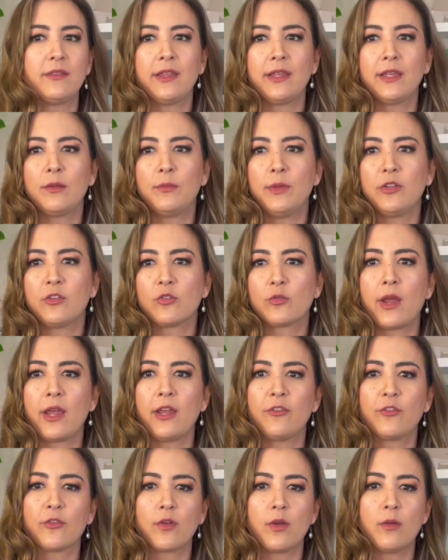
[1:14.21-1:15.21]
They can be
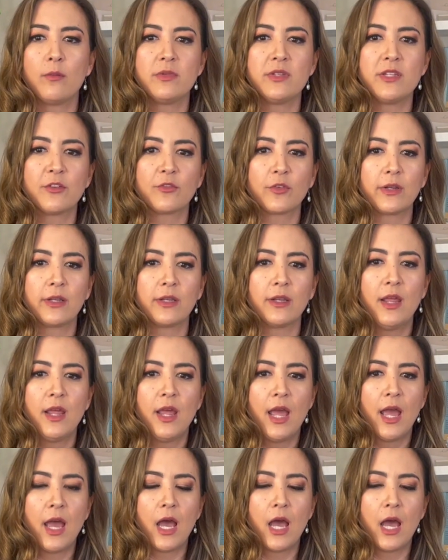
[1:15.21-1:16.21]
derived from different
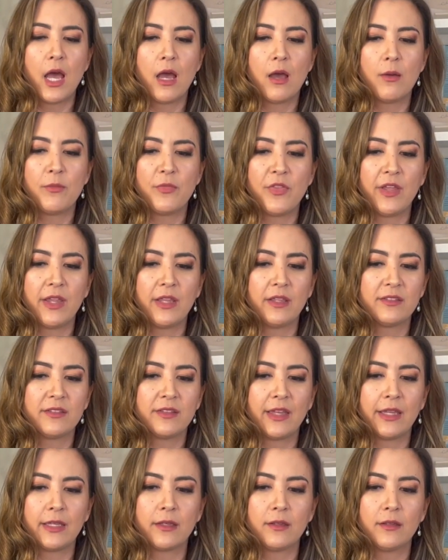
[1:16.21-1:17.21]
things
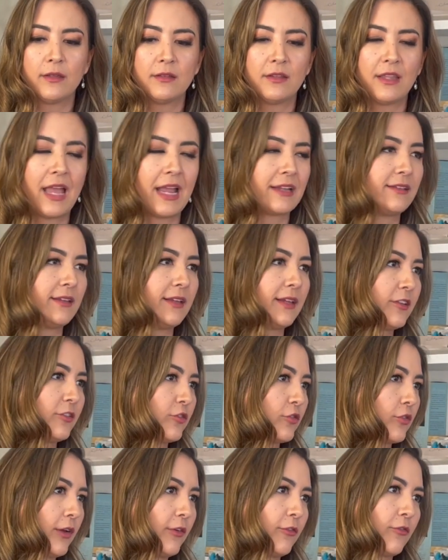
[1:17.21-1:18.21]
like lactic is
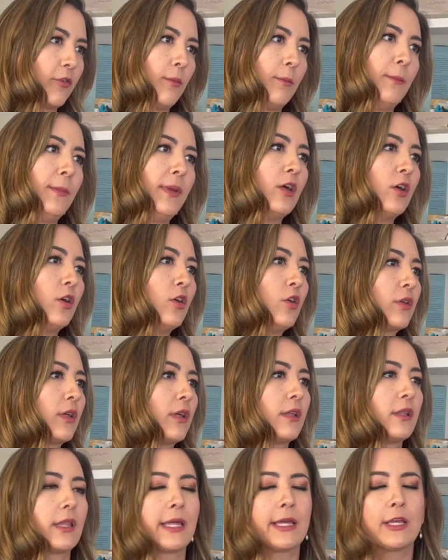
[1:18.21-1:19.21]
derived from
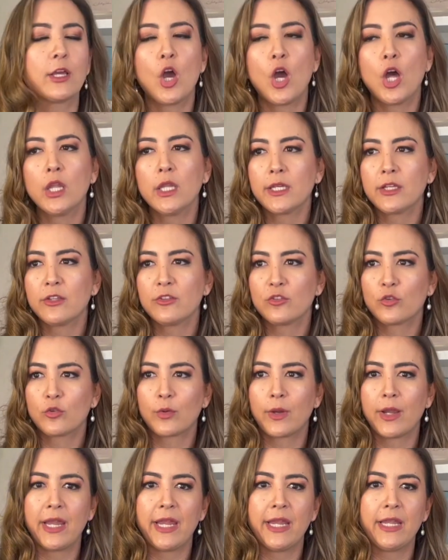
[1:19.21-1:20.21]
milk, glycolic is
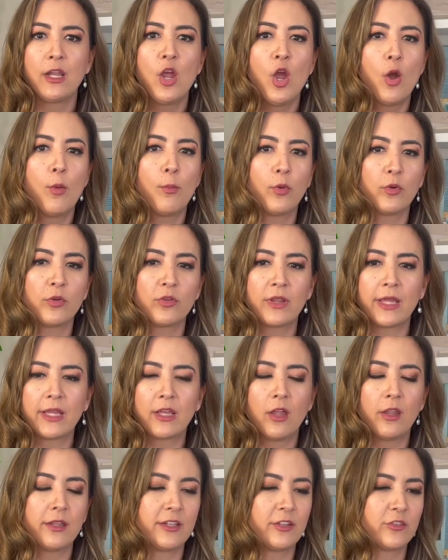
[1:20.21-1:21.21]
great, but
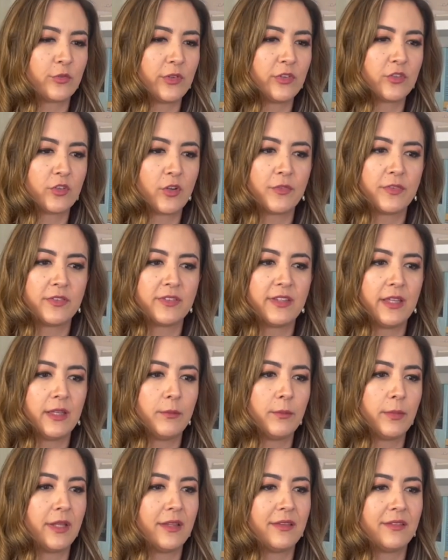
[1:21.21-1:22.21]
glycolic is
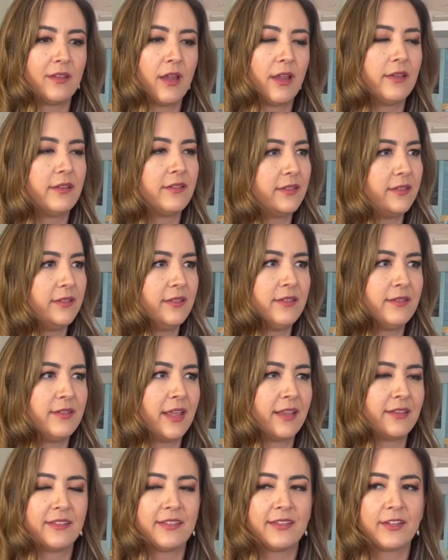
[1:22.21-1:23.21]
resurfacing, but it's not
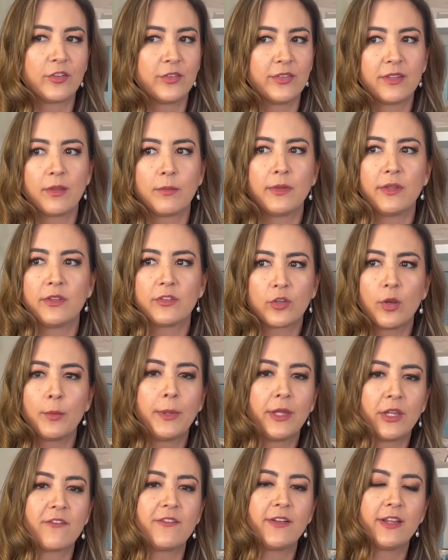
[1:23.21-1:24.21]
necessarily something that's going
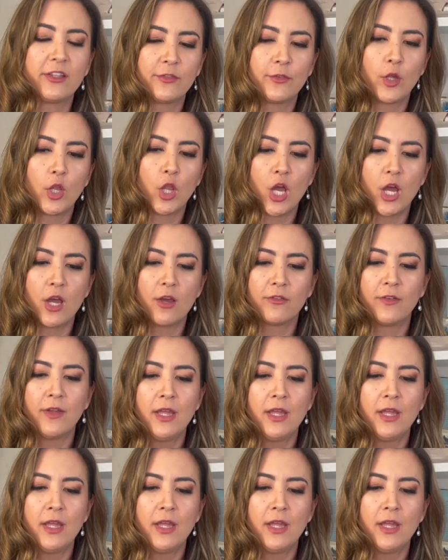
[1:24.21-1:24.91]
to make your face fall off.